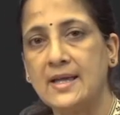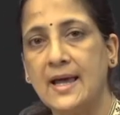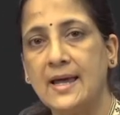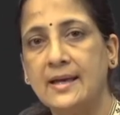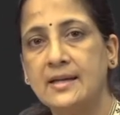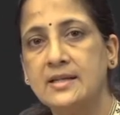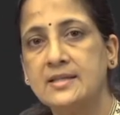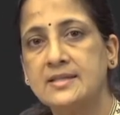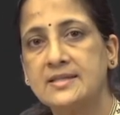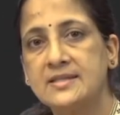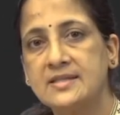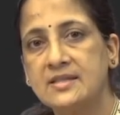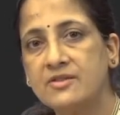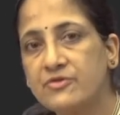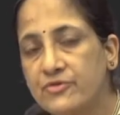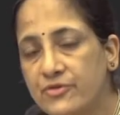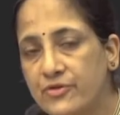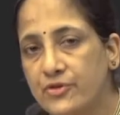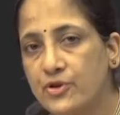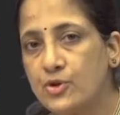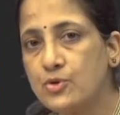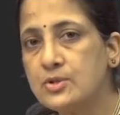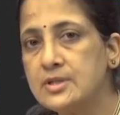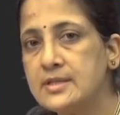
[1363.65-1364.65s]
and it
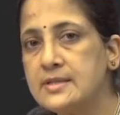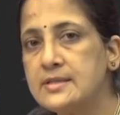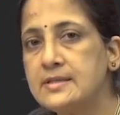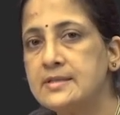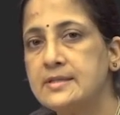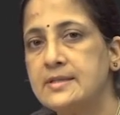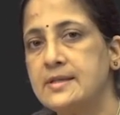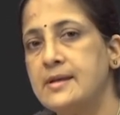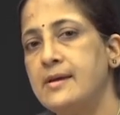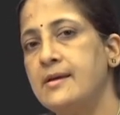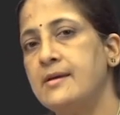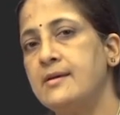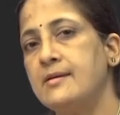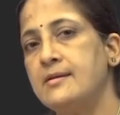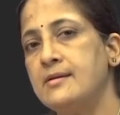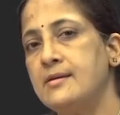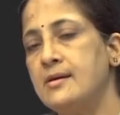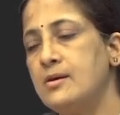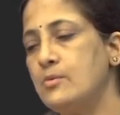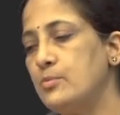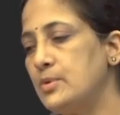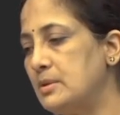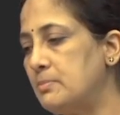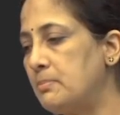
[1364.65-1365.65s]
suffuses the
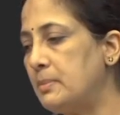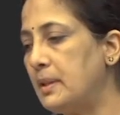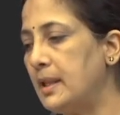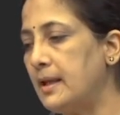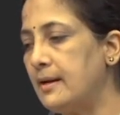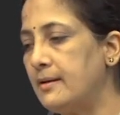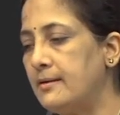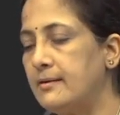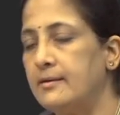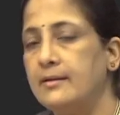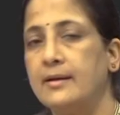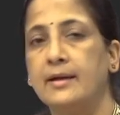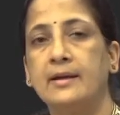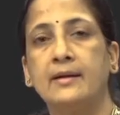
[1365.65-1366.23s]
area with blood